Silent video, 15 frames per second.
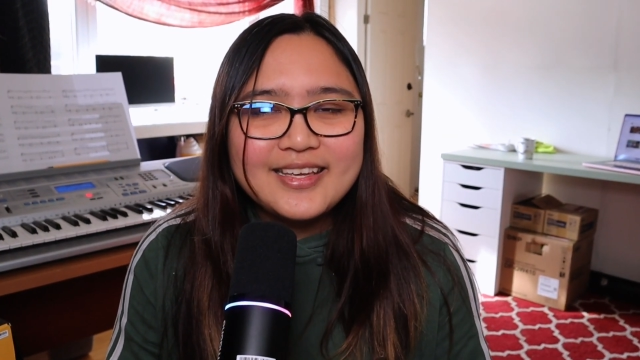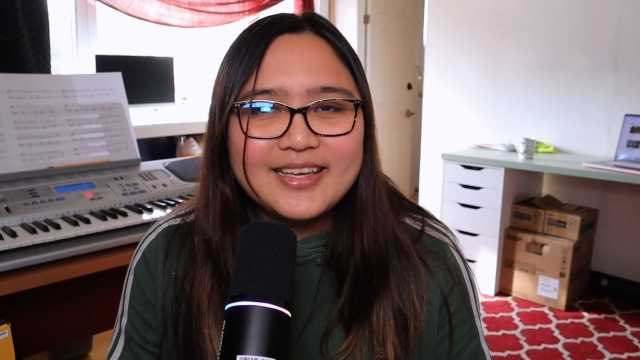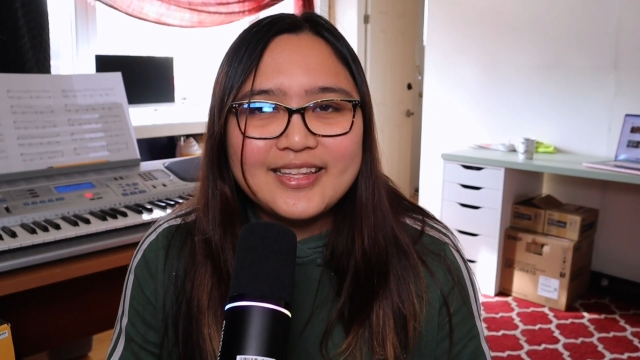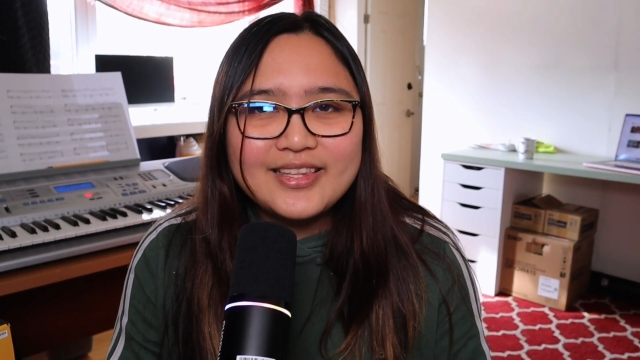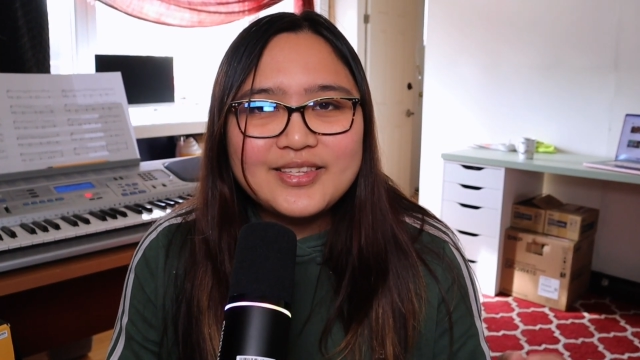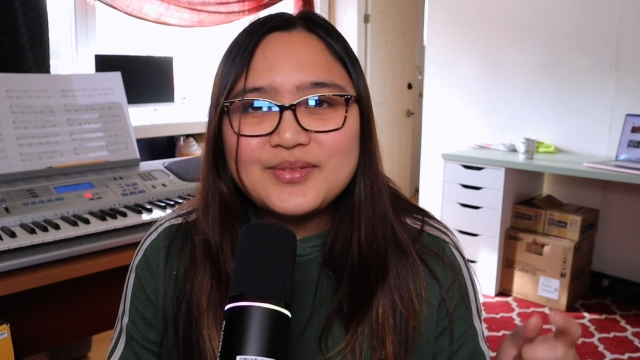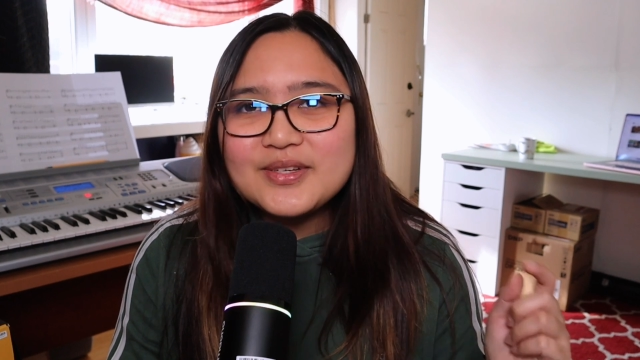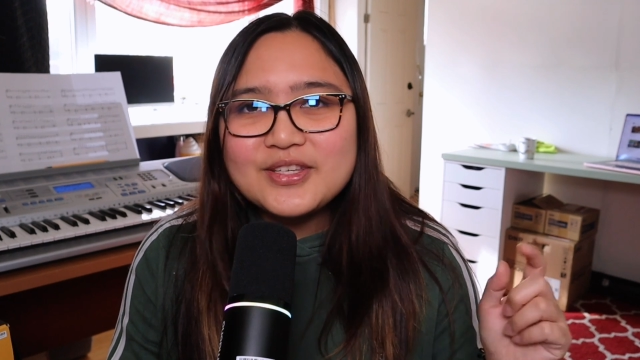
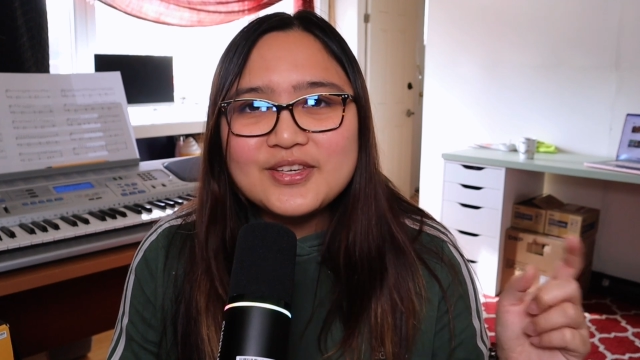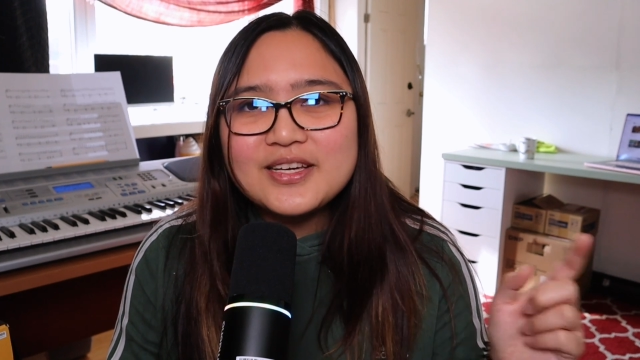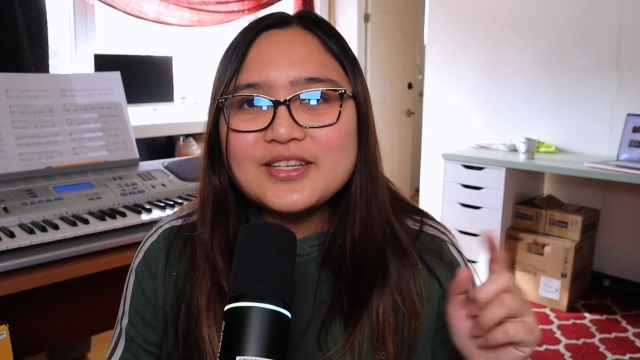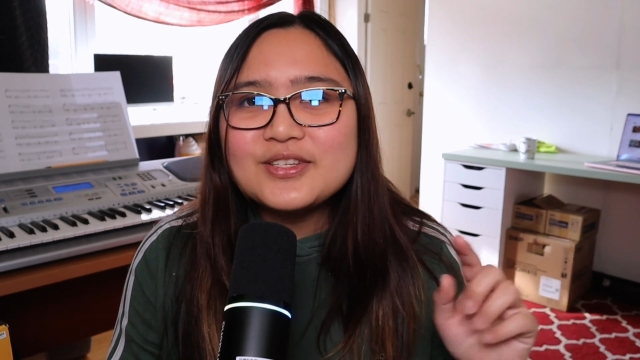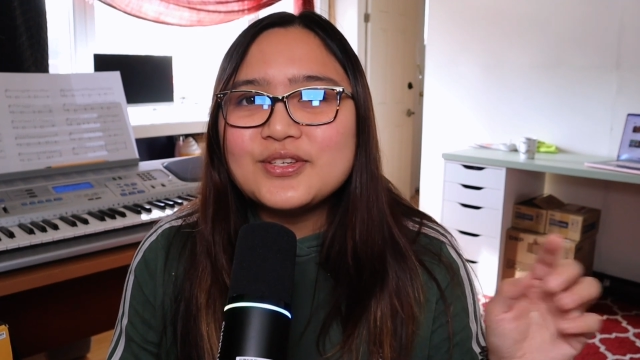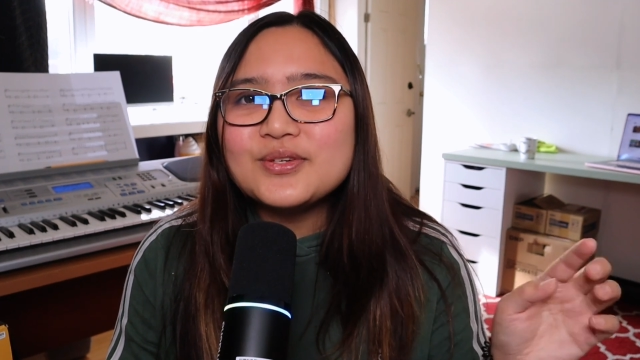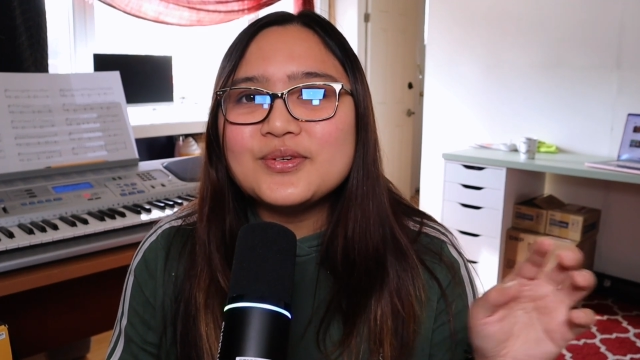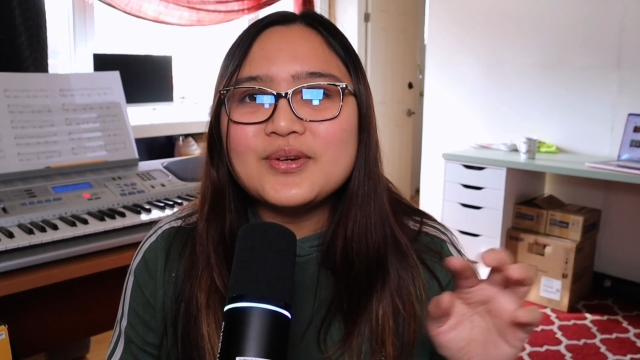This one, you
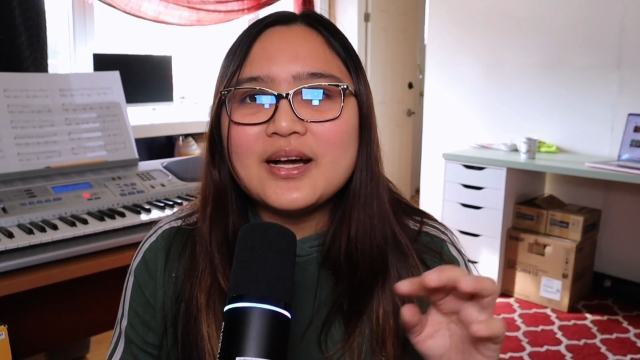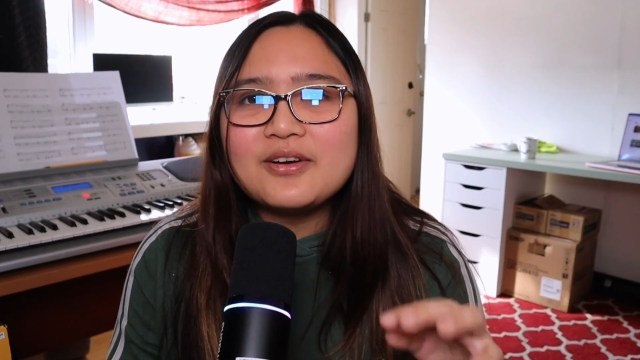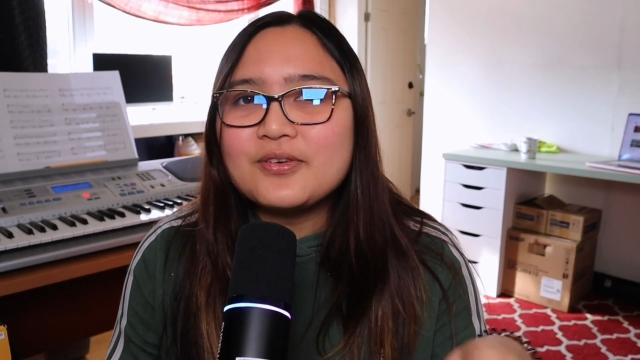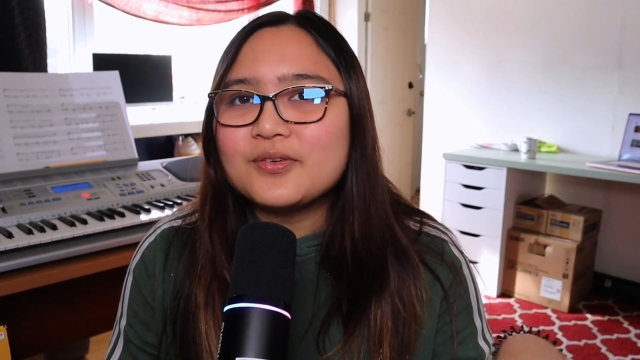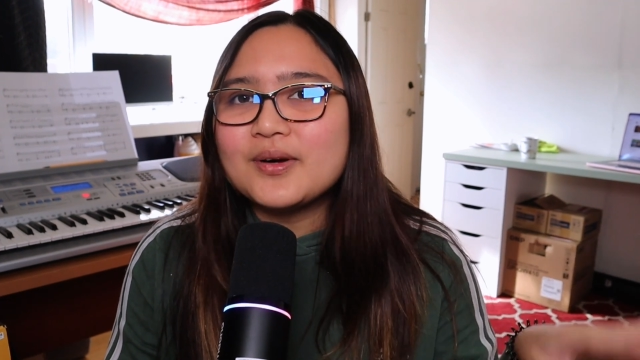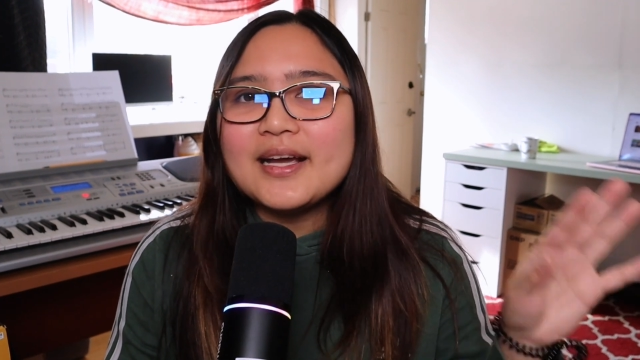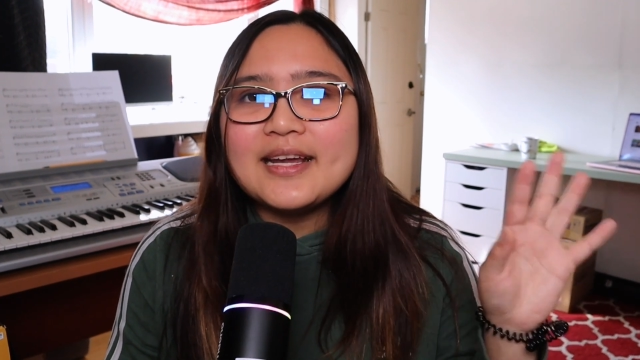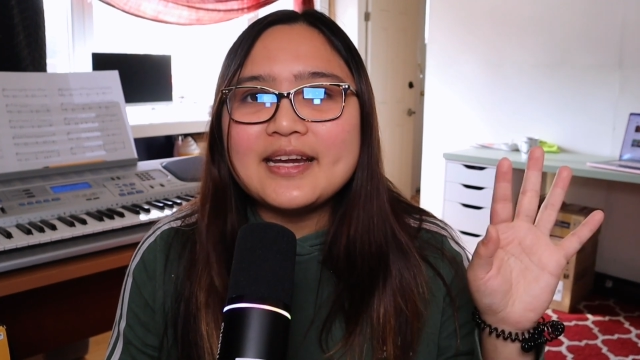can do a
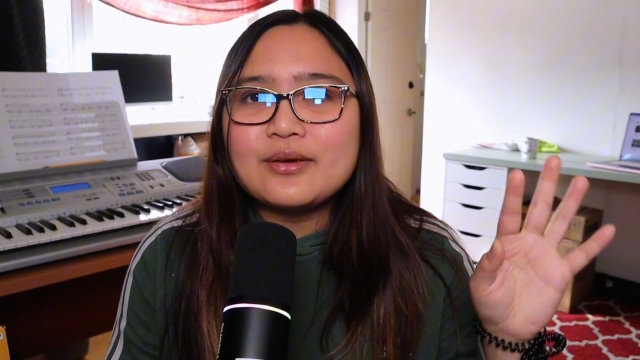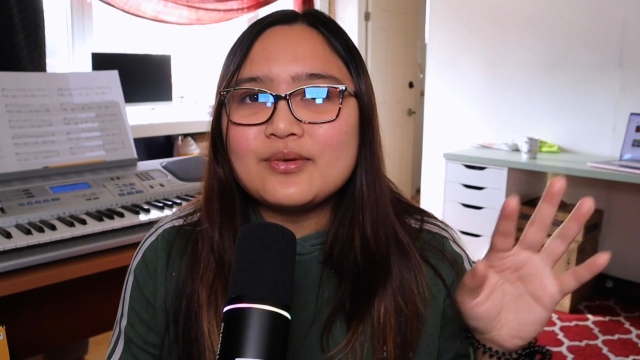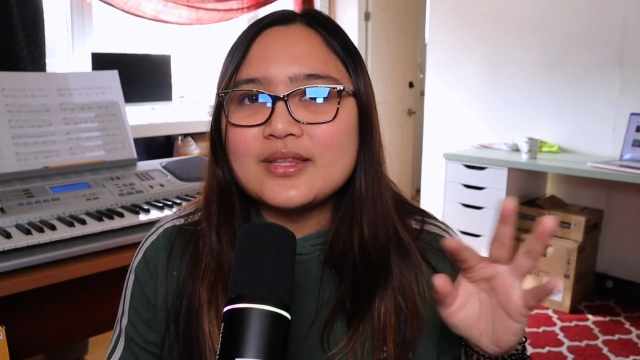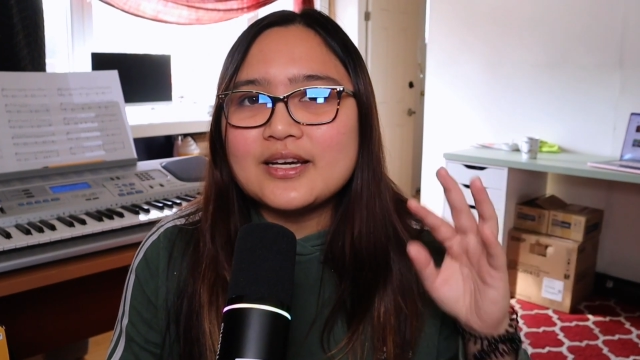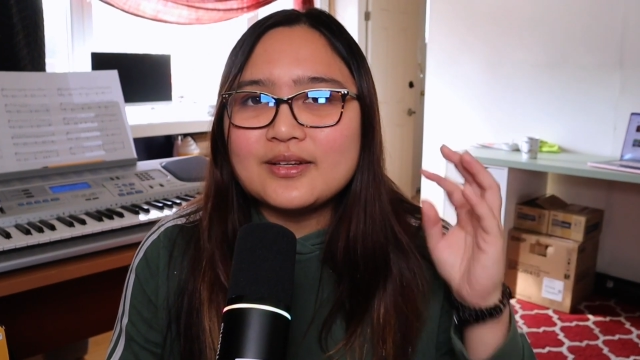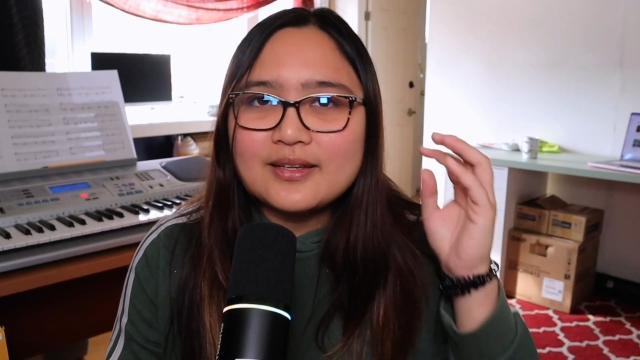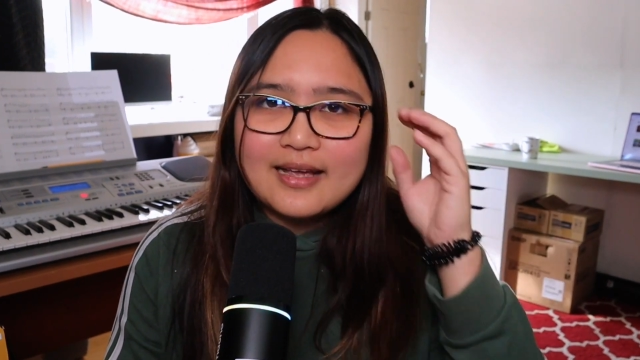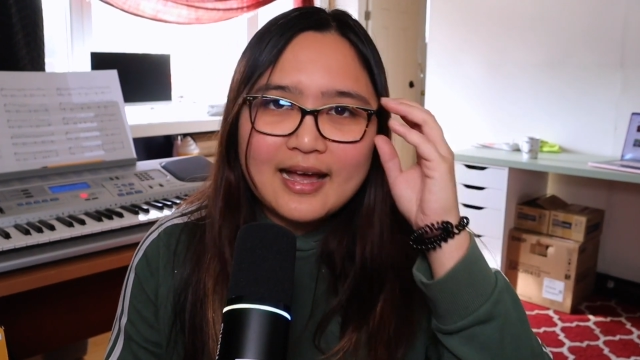variety
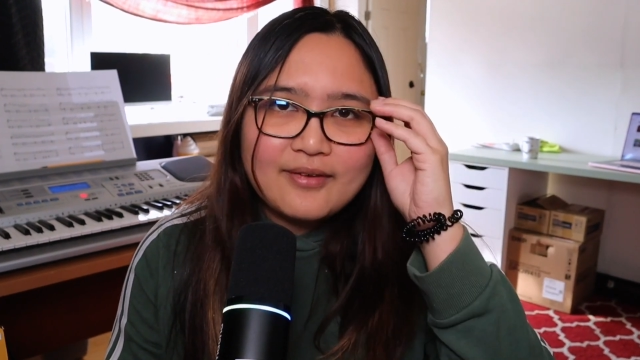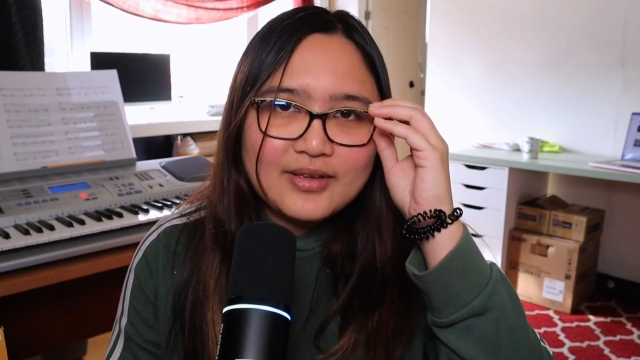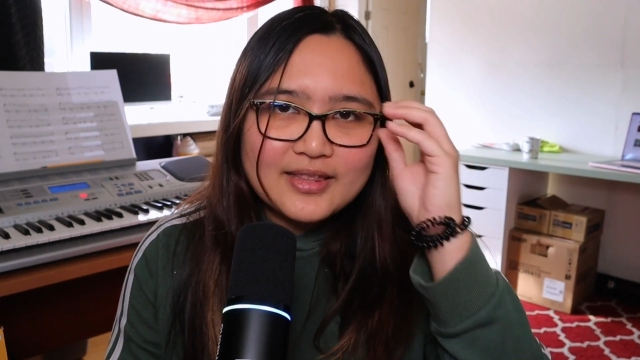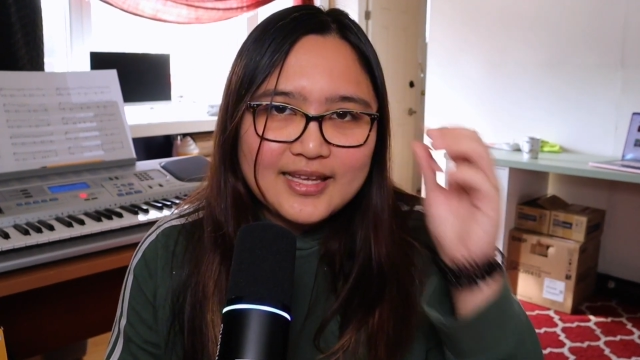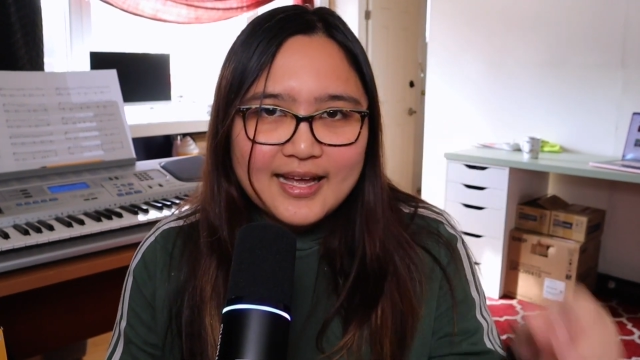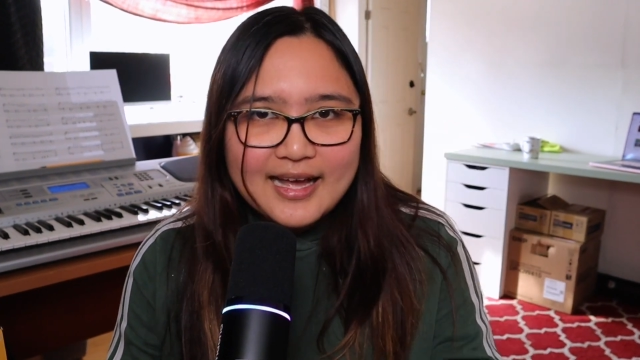without having